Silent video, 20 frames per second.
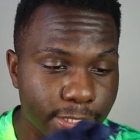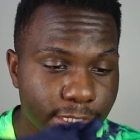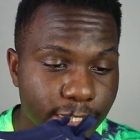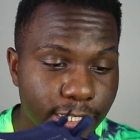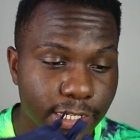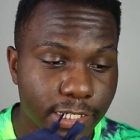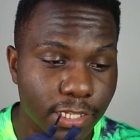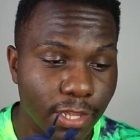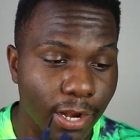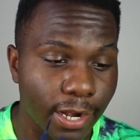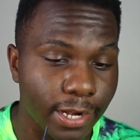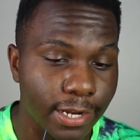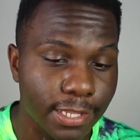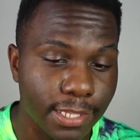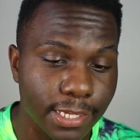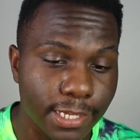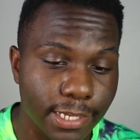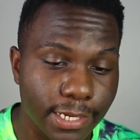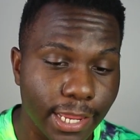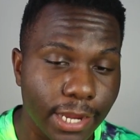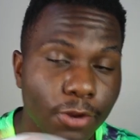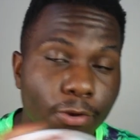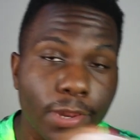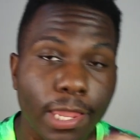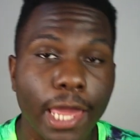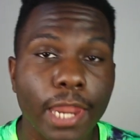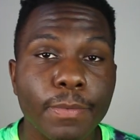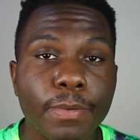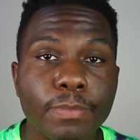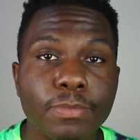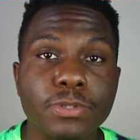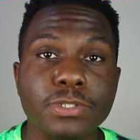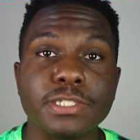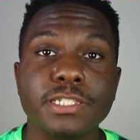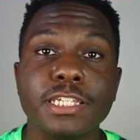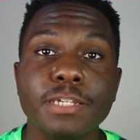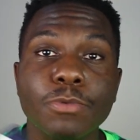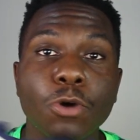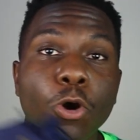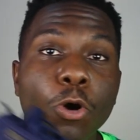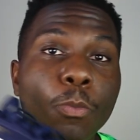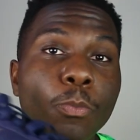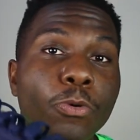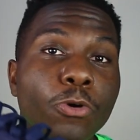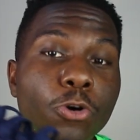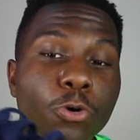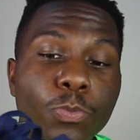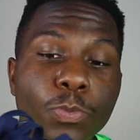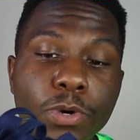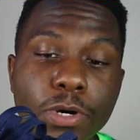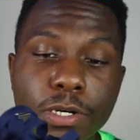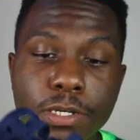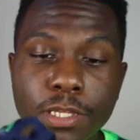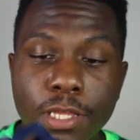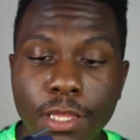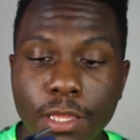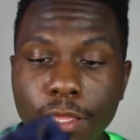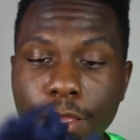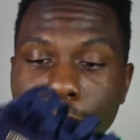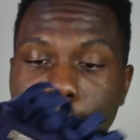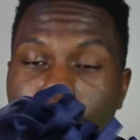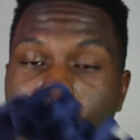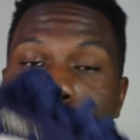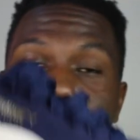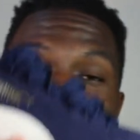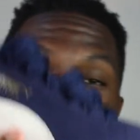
But these are clean. I know a lot of people sleep on Puma, but